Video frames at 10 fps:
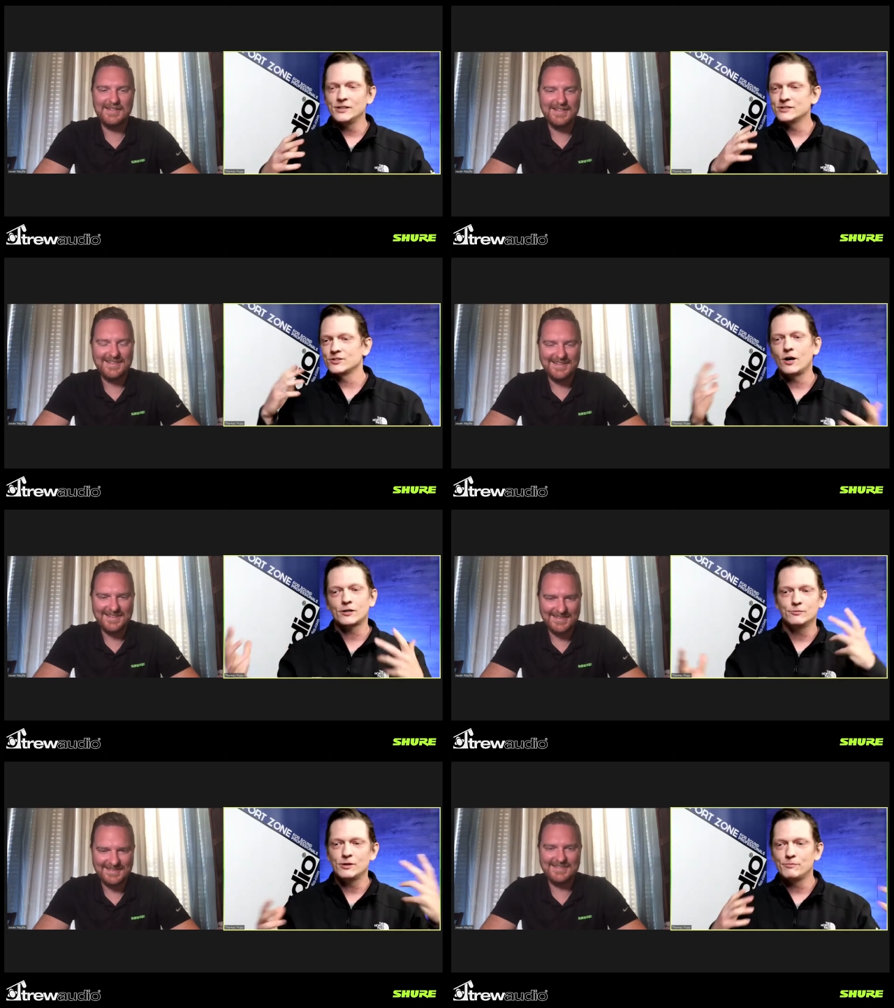Speaker 1: Talk to me
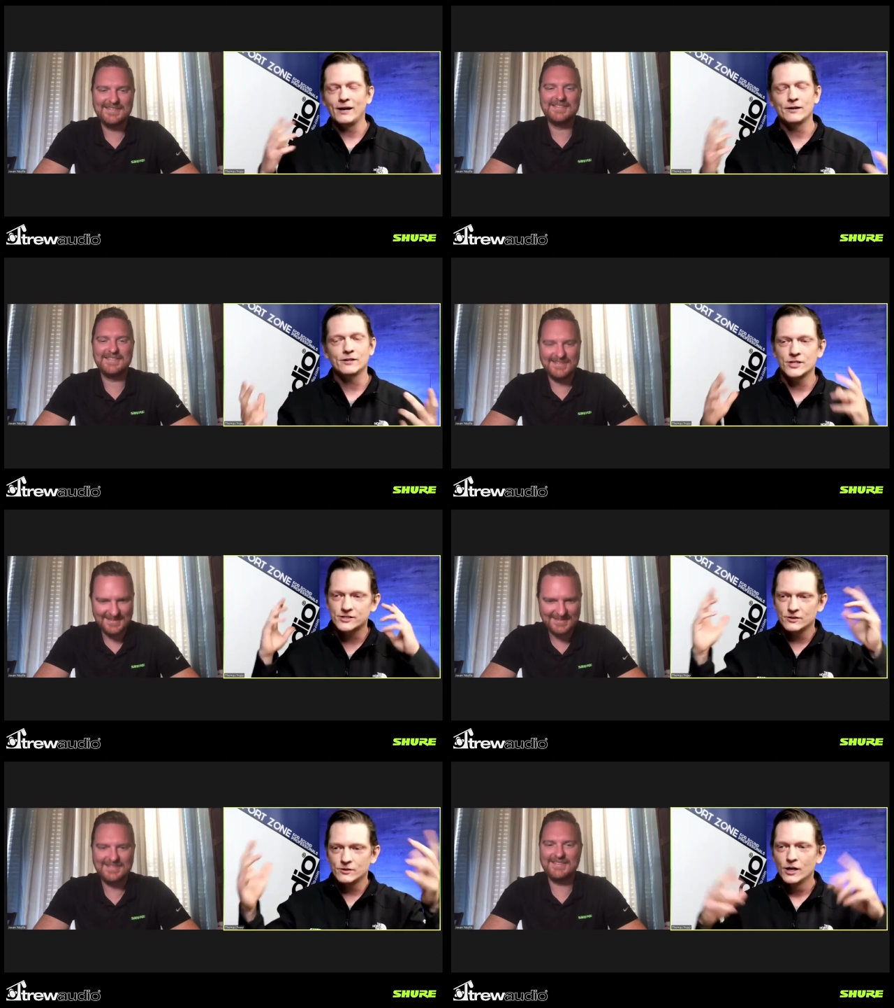about it,
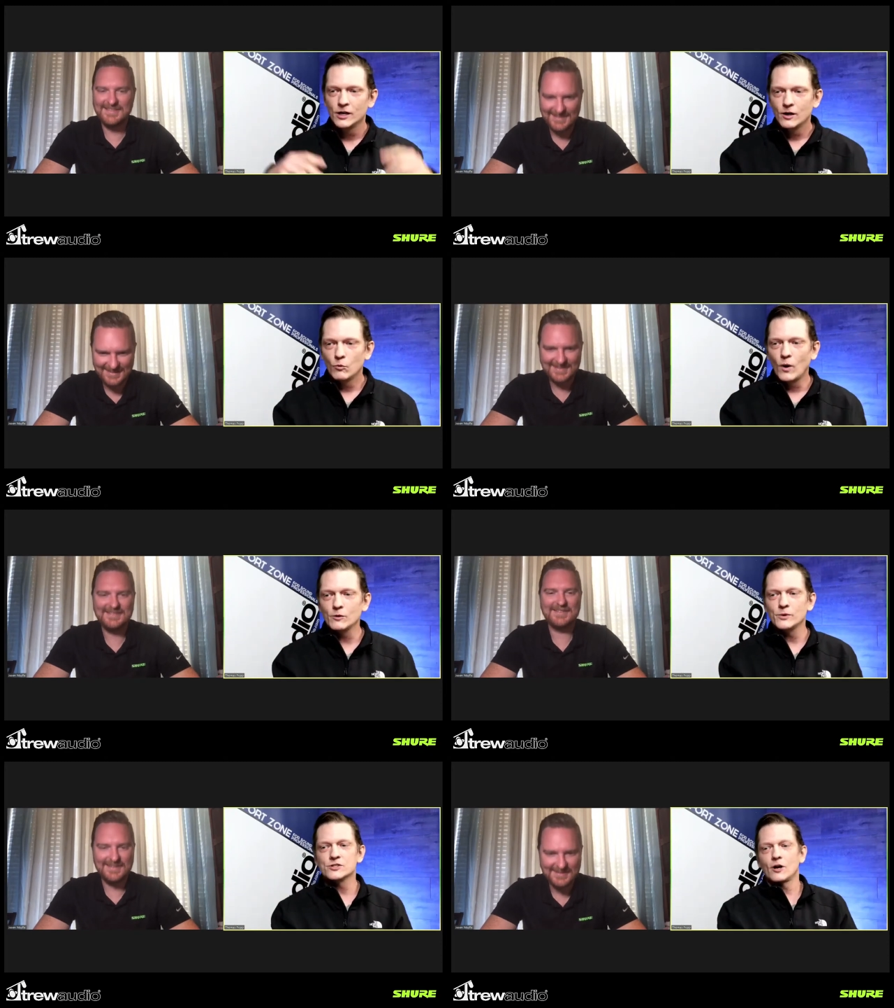Jason why don't we
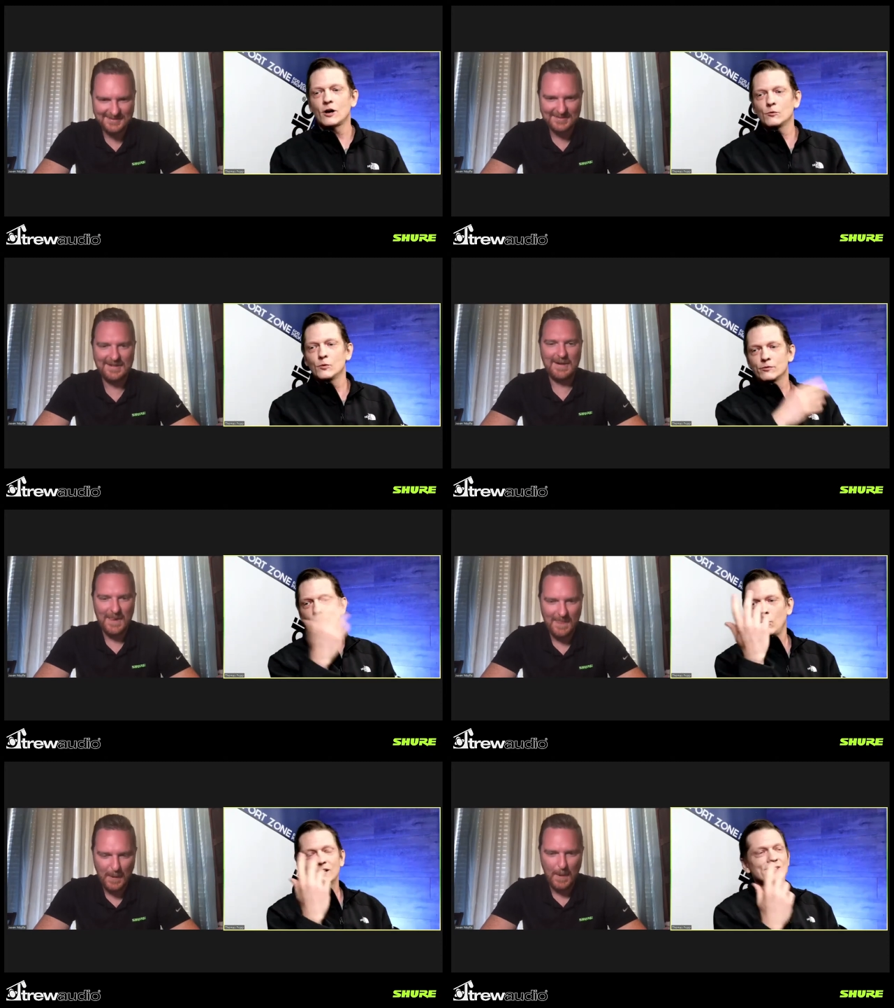start with what
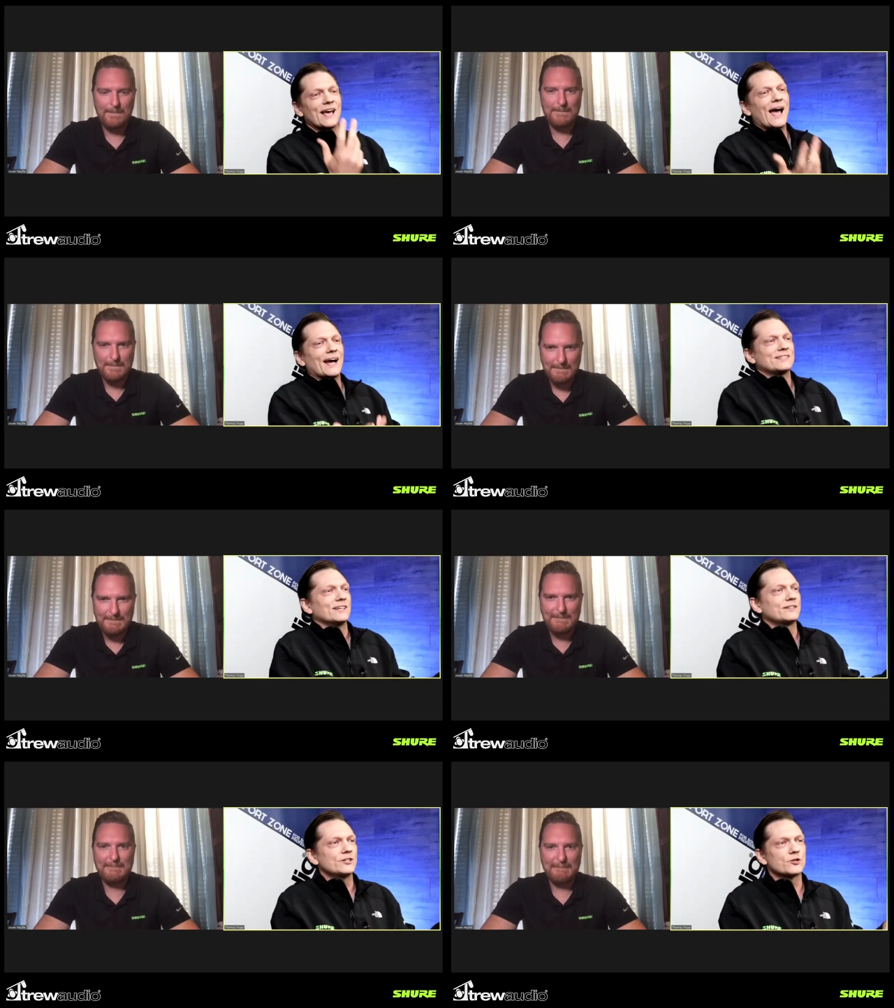is Axient Digital?